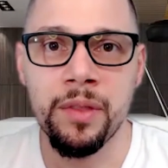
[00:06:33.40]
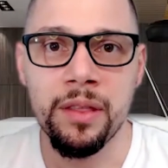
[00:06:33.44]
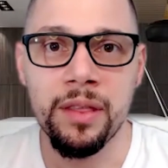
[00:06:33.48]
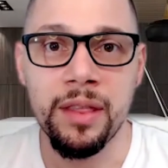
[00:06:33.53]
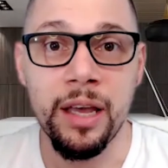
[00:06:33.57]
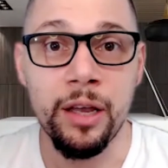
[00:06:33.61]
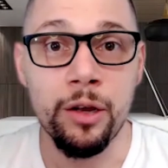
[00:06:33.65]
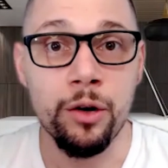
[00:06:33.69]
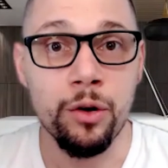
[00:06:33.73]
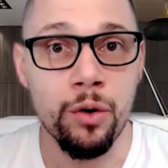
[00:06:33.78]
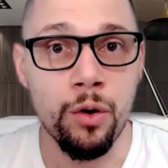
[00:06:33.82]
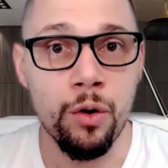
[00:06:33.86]

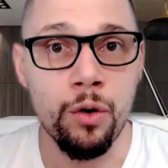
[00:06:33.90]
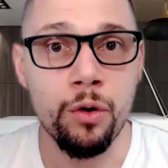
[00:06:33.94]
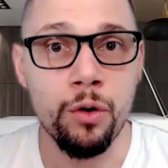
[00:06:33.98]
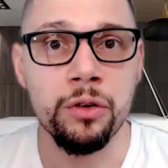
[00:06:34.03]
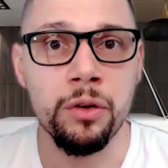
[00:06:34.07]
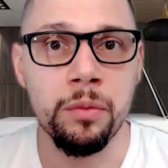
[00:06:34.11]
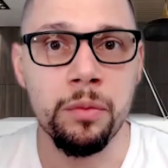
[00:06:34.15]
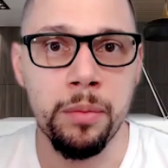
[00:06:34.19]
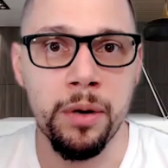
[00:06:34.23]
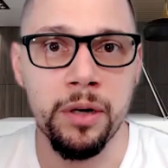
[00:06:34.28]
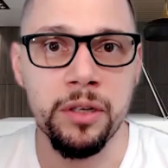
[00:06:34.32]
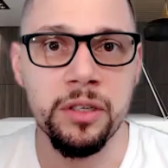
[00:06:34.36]
that you're
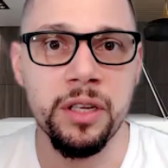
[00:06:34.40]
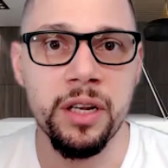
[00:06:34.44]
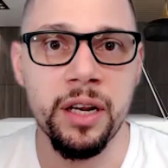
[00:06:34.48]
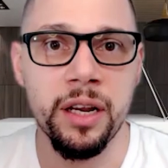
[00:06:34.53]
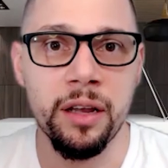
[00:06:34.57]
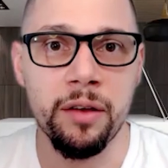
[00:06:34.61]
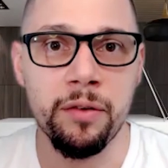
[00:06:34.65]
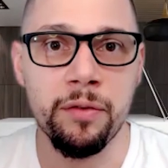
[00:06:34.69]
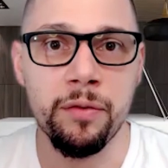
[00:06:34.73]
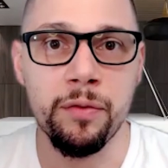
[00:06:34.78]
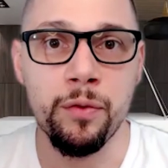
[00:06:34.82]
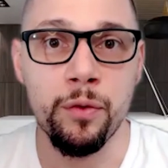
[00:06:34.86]
also
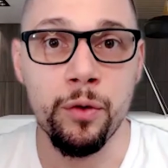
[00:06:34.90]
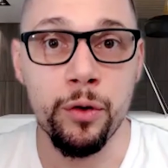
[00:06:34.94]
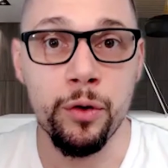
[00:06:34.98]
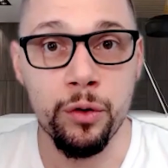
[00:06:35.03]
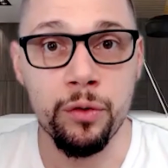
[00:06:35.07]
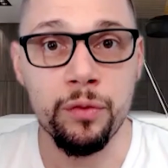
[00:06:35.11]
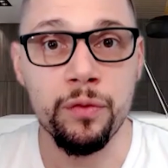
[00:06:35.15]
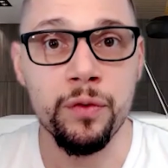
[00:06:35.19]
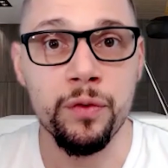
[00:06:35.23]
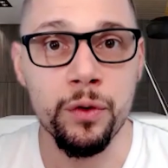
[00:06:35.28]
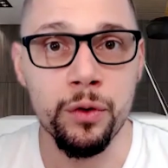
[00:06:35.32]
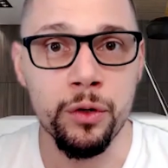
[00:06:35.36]
budgeting for
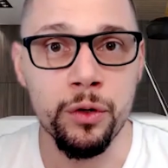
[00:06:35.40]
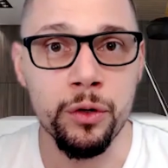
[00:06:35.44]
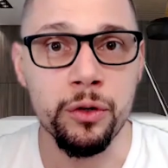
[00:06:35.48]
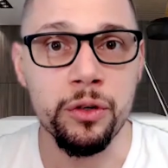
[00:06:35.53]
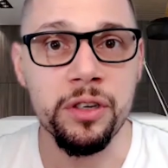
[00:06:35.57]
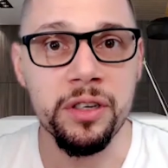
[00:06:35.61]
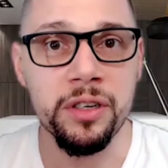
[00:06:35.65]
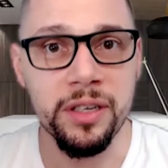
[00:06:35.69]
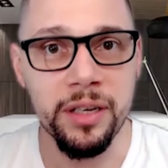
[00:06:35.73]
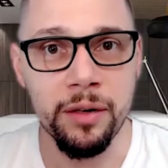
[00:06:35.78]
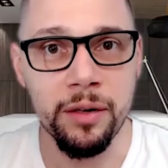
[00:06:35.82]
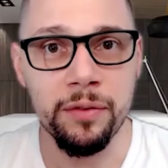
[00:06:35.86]
your future
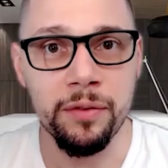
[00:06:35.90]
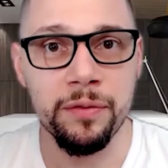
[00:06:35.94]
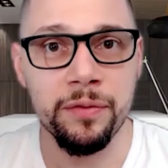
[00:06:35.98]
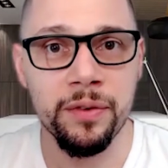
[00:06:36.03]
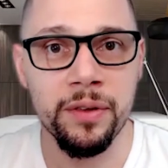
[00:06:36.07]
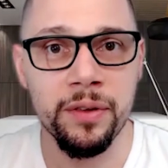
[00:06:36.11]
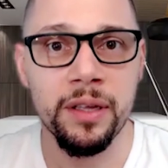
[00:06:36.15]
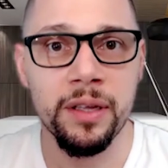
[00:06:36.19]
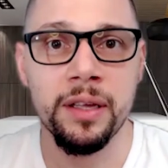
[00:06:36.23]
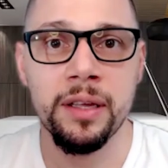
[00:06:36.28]
self.